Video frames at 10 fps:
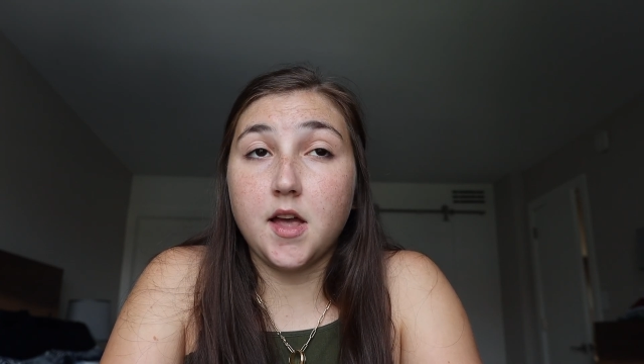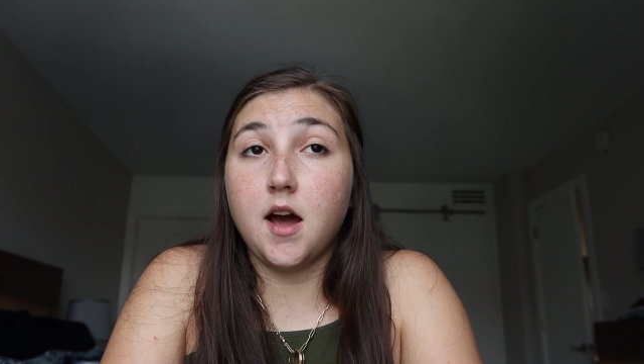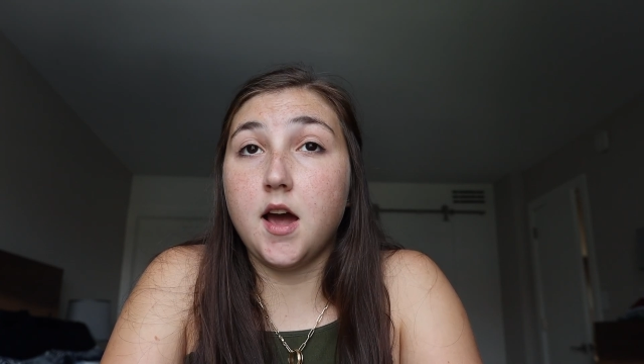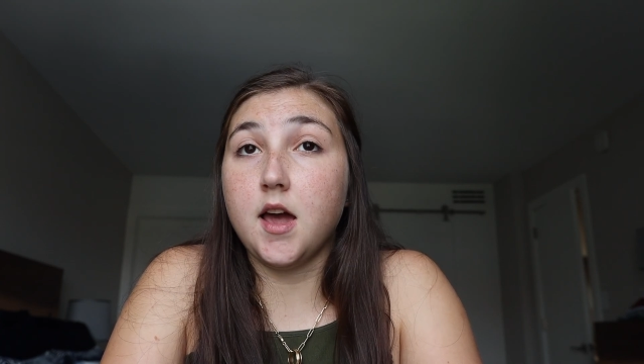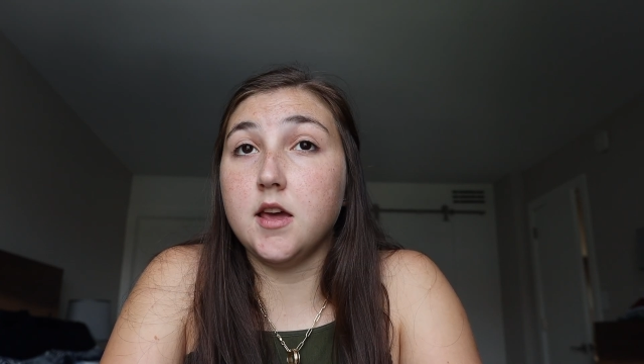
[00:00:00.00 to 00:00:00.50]

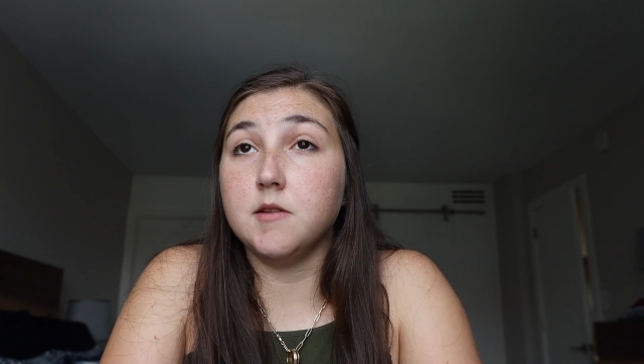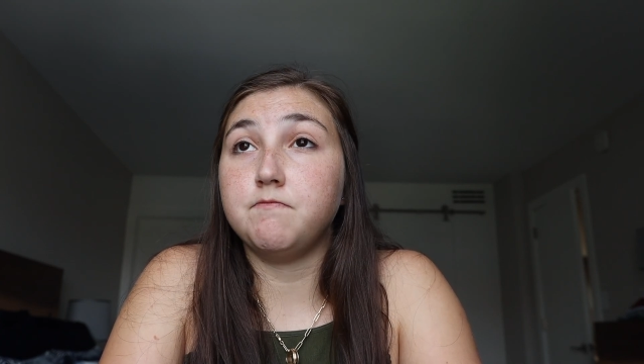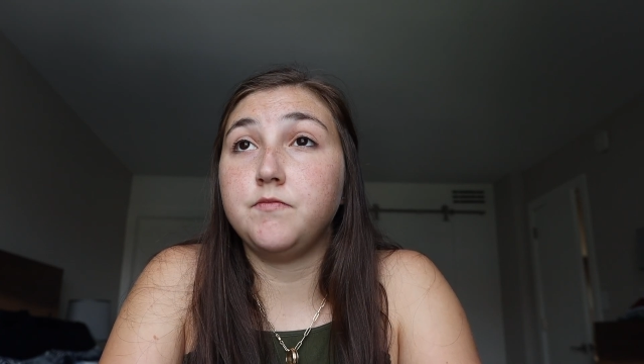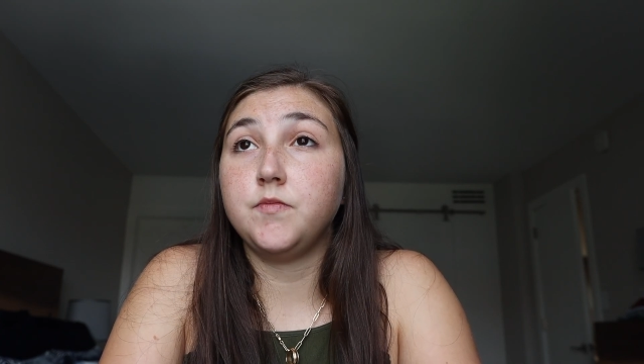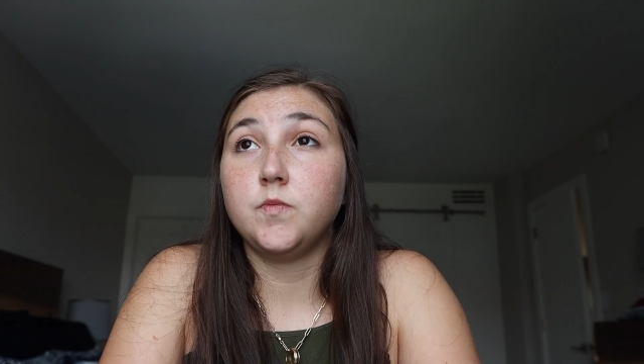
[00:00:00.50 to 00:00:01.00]

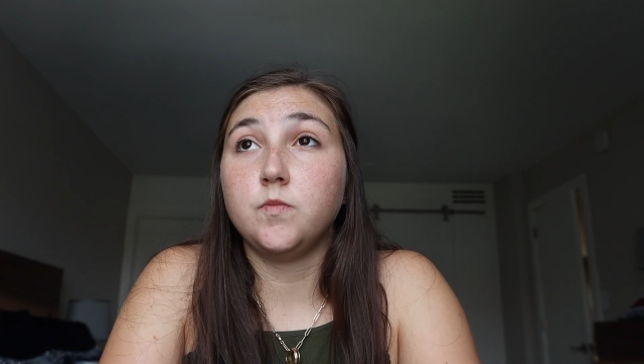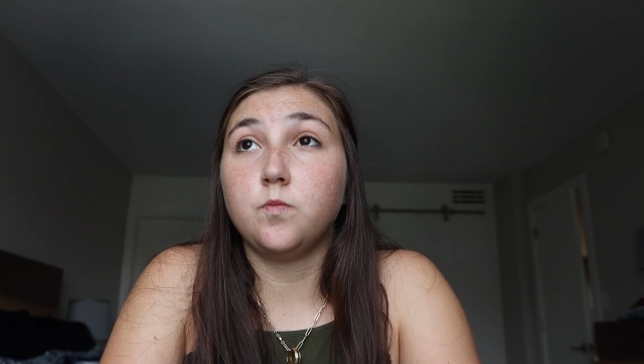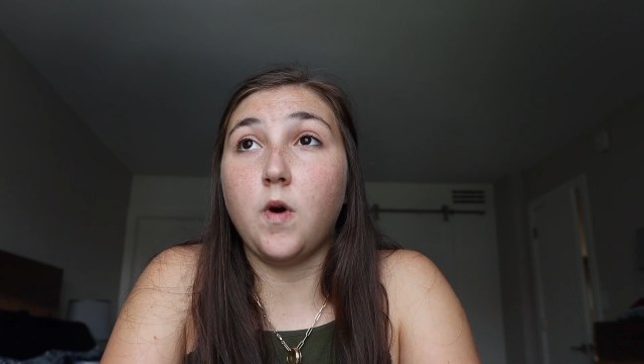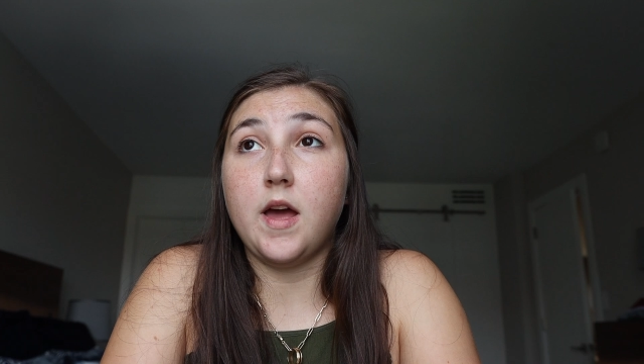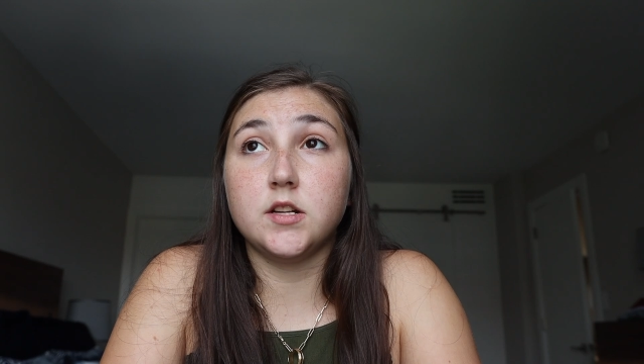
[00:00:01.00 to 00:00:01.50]
I
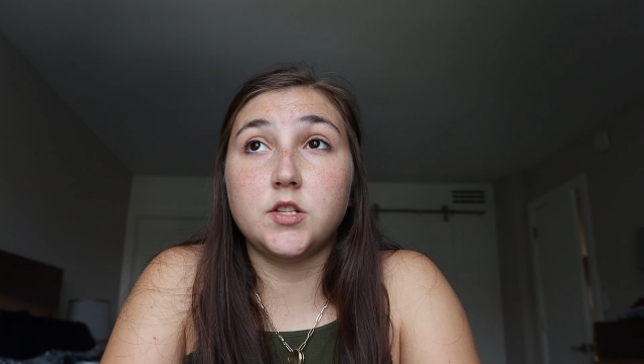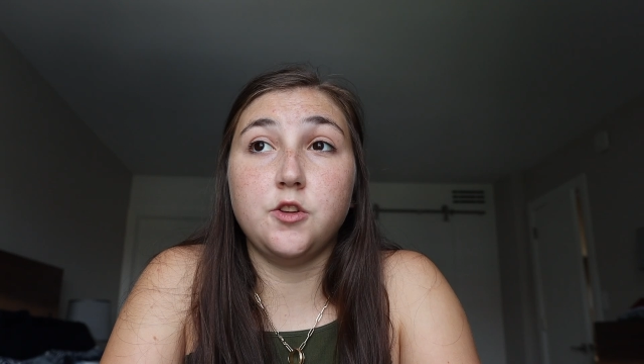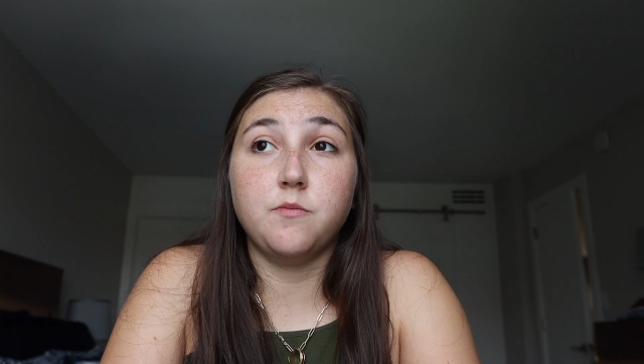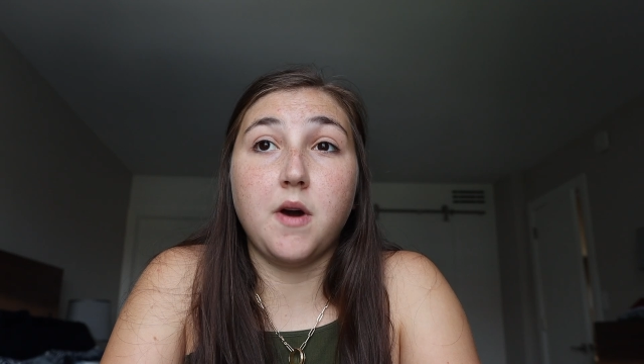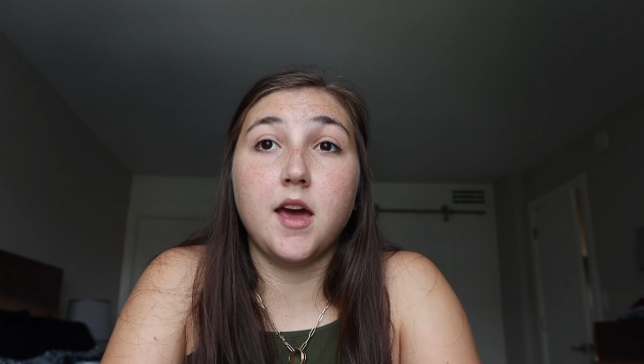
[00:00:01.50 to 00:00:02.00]
went
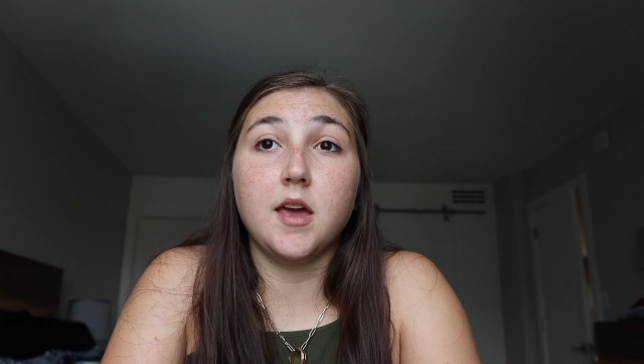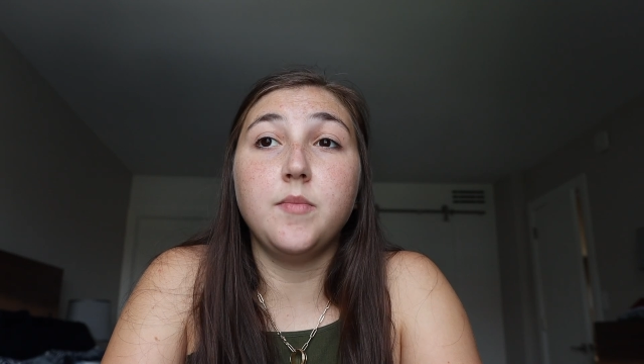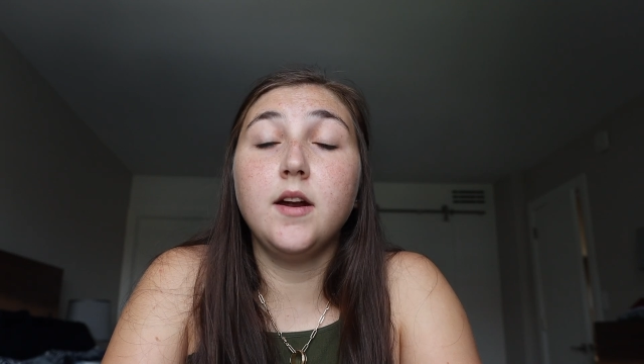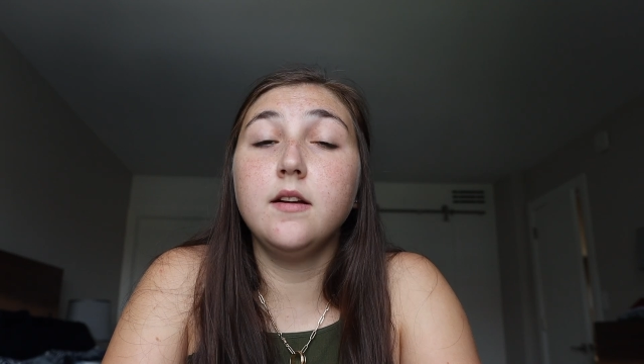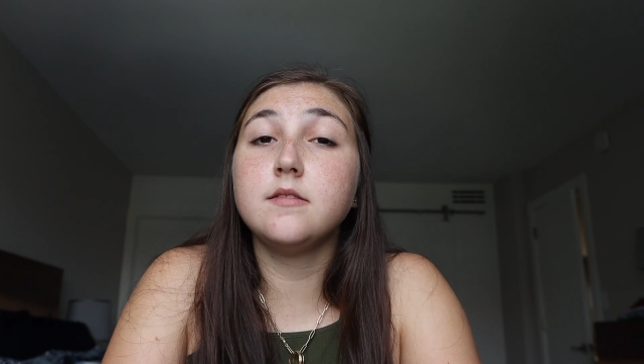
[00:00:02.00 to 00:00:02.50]
to
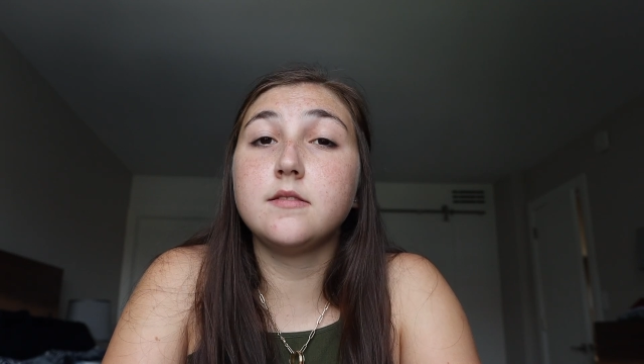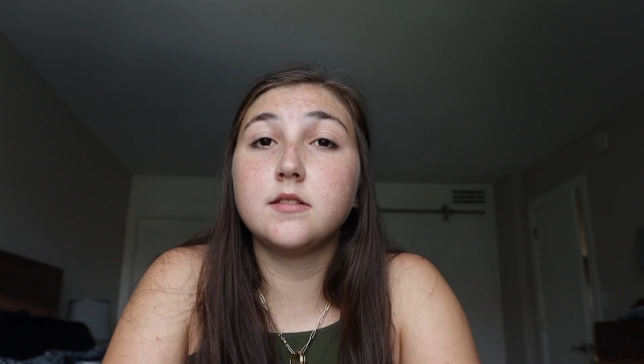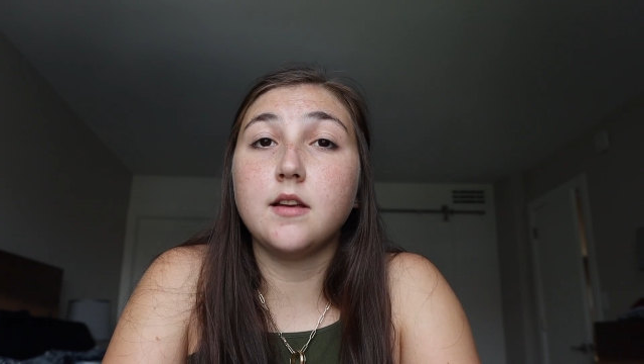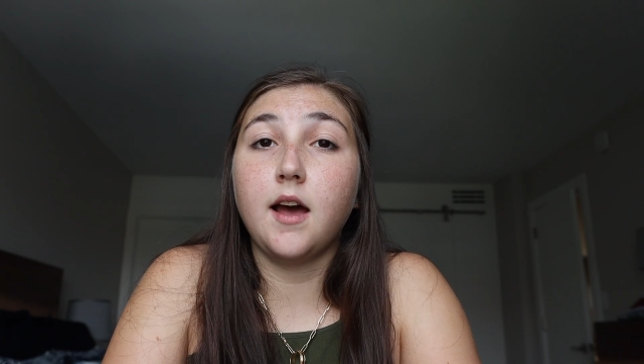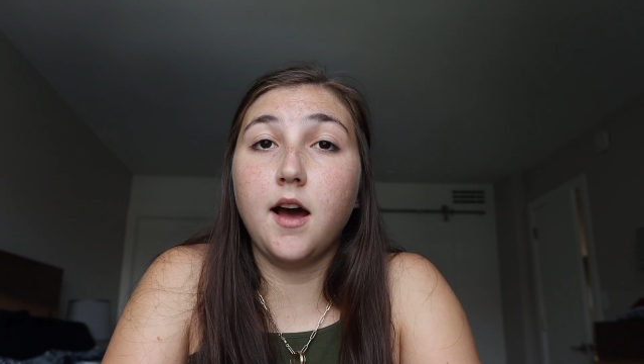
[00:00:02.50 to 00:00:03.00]
my
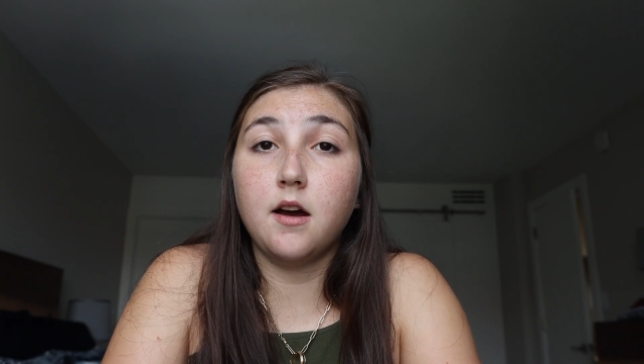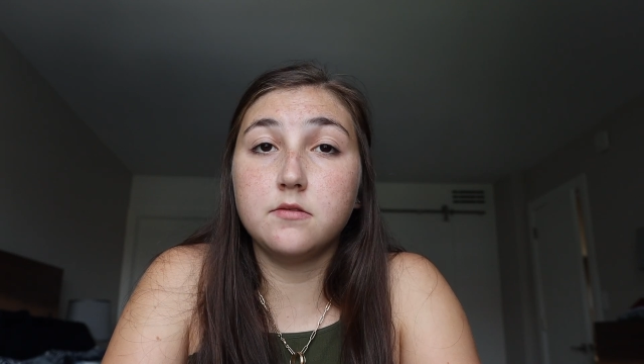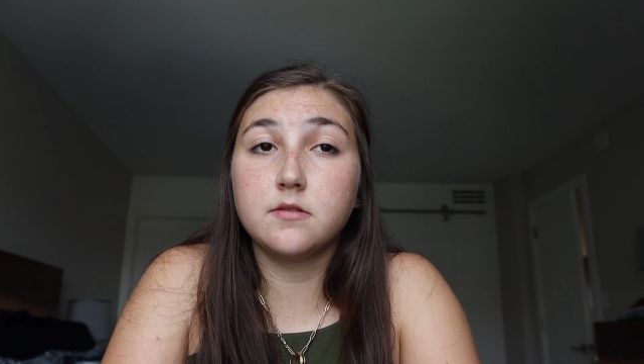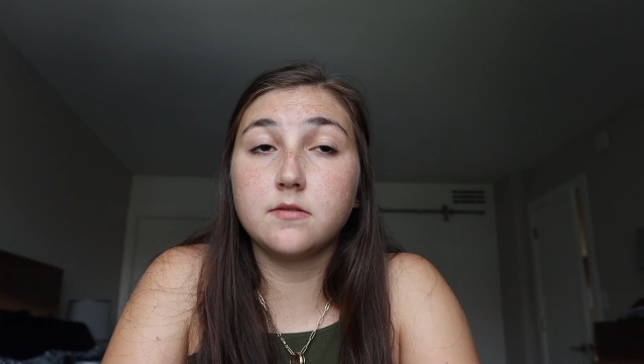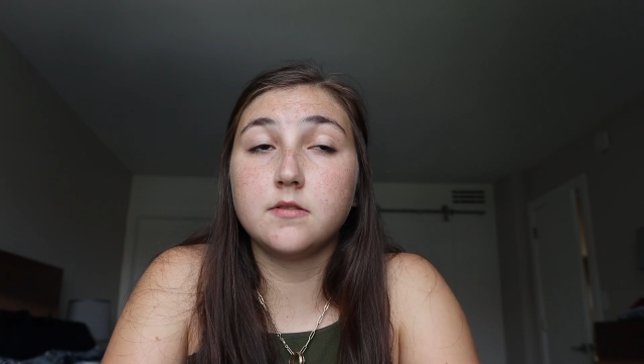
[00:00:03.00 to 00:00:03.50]
parents'
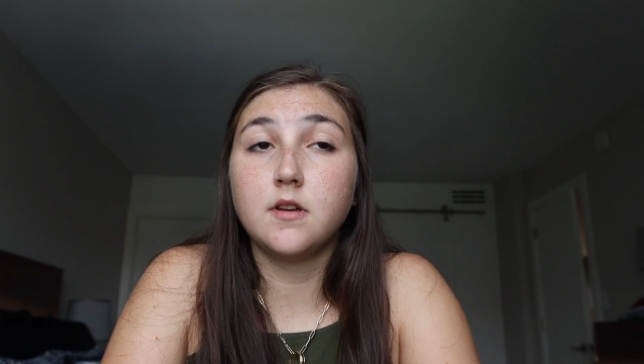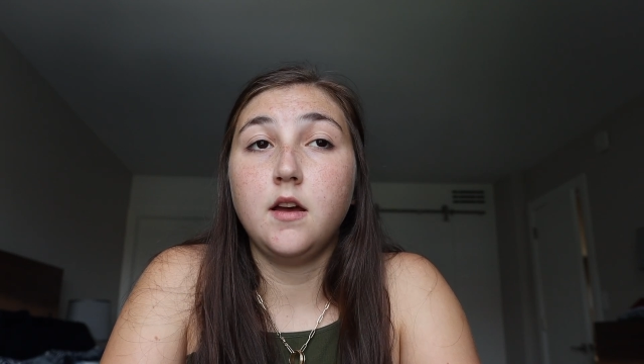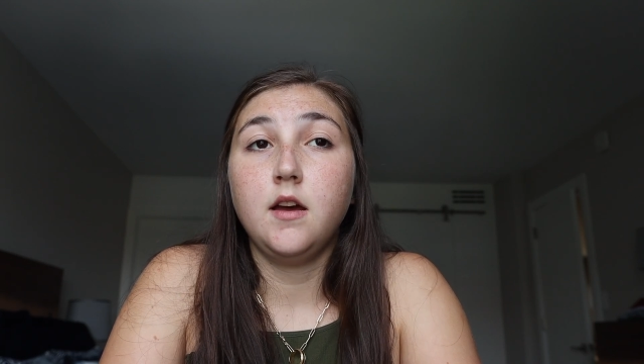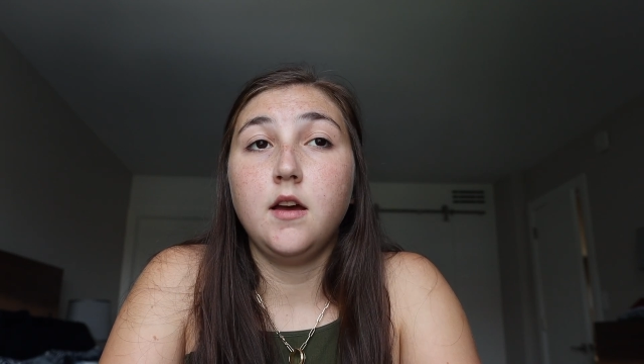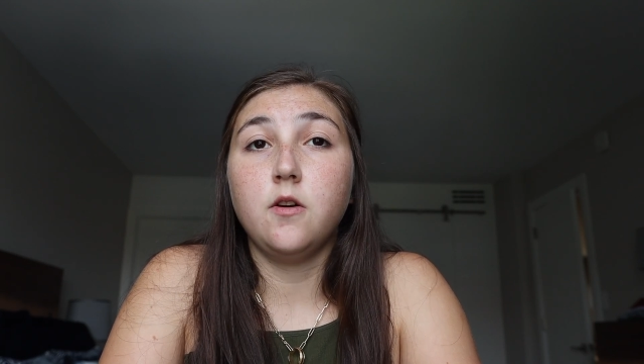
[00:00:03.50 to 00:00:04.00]
house
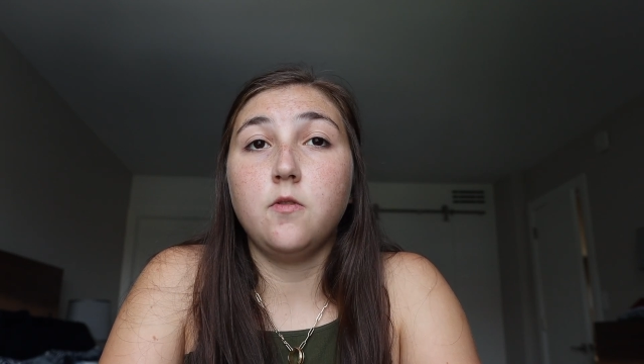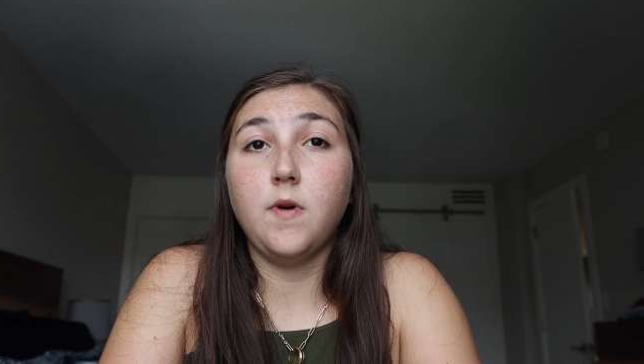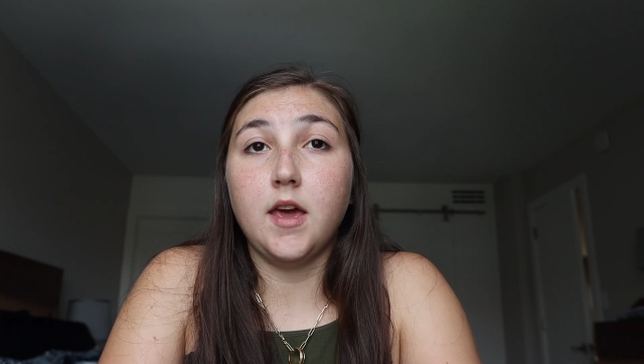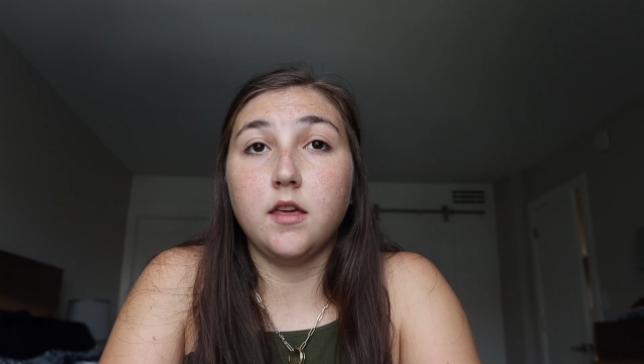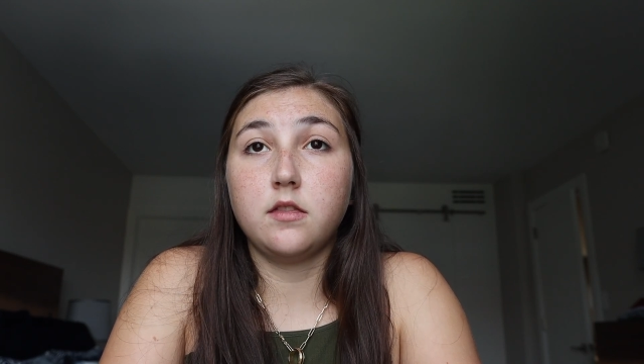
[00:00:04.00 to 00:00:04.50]

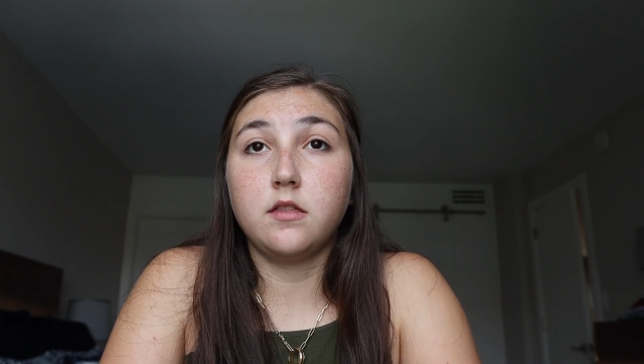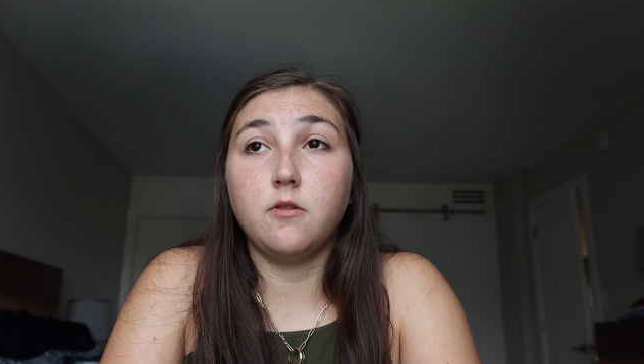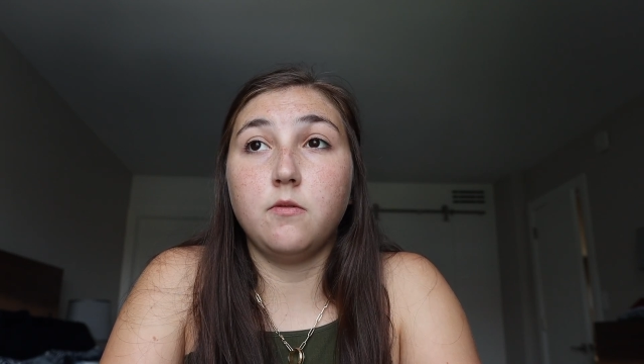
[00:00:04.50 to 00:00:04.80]
with